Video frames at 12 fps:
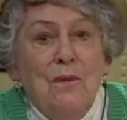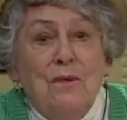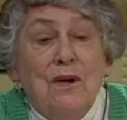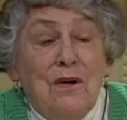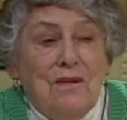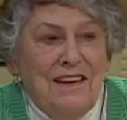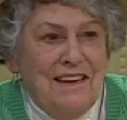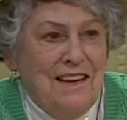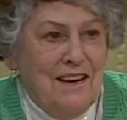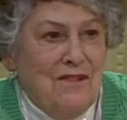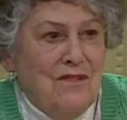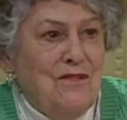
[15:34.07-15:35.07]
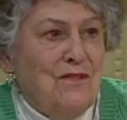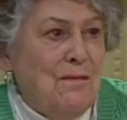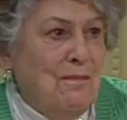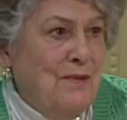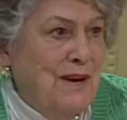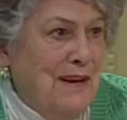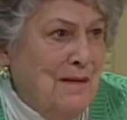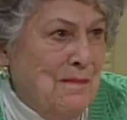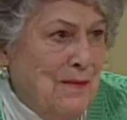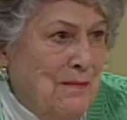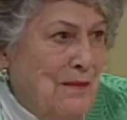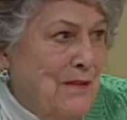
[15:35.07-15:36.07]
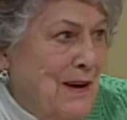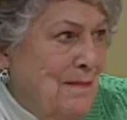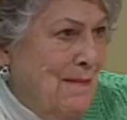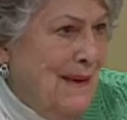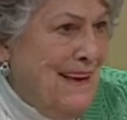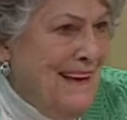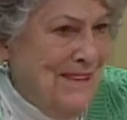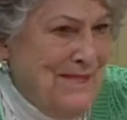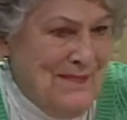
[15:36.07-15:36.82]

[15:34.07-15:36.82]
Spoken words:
We're going to take a short break, and we'll be right back.